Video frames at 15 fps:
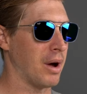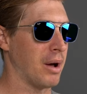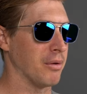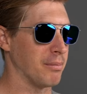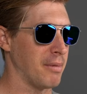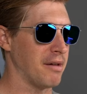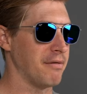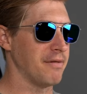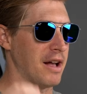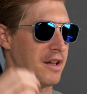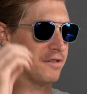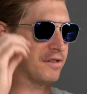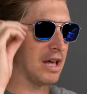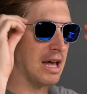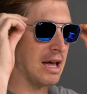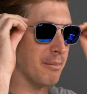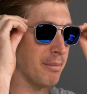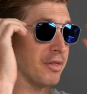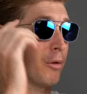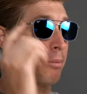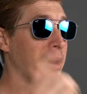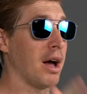right with my face,
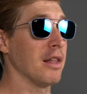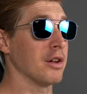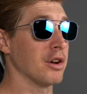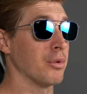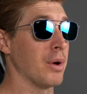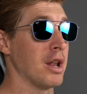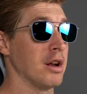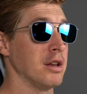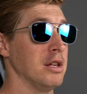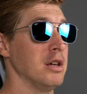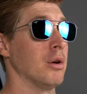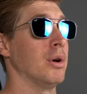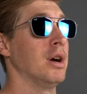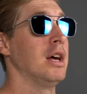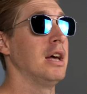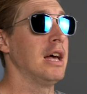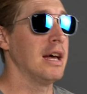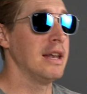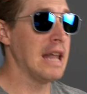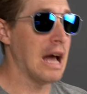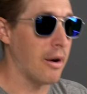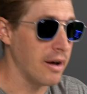but they'll probably look great on you.
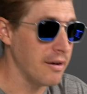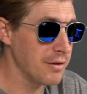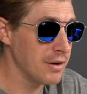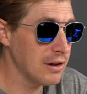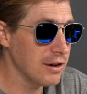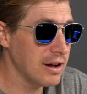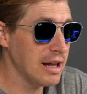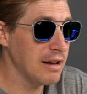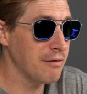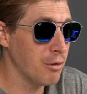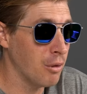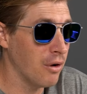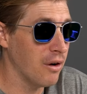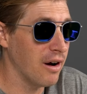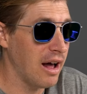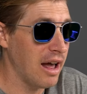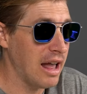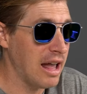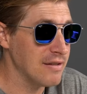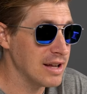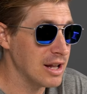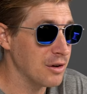Now, if you're looking for
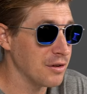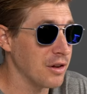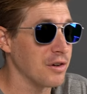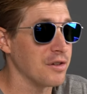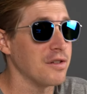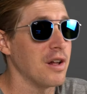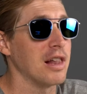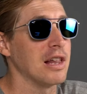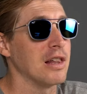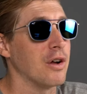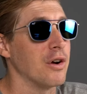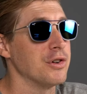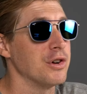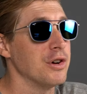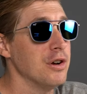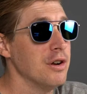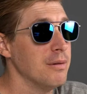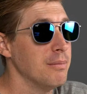aviators that are slightly larger,